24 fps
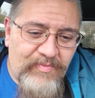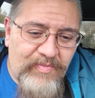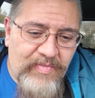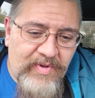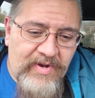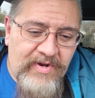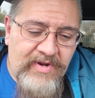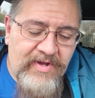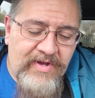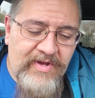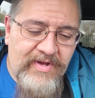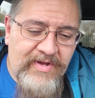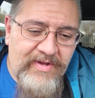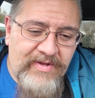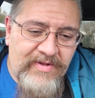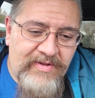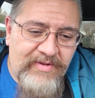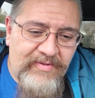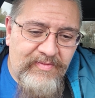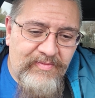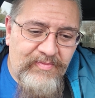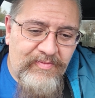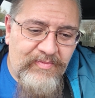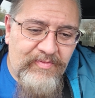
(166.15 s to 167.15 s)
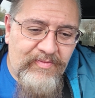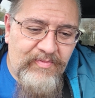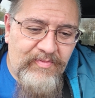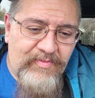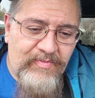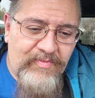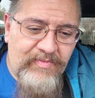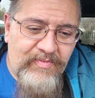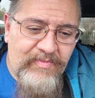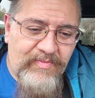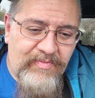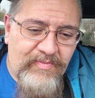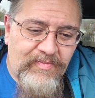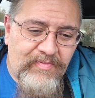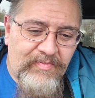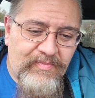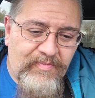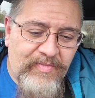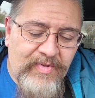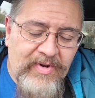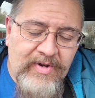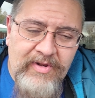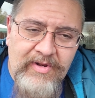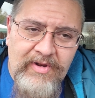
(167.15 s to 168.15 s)
been a,
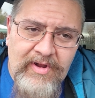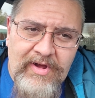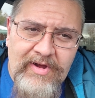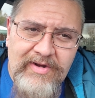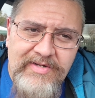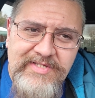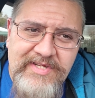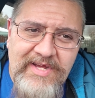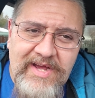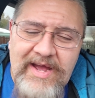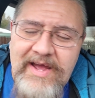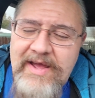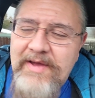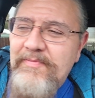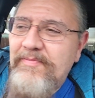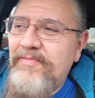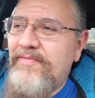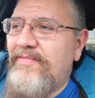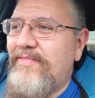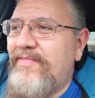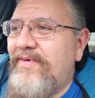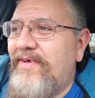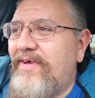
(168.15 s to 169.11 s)
been a long time.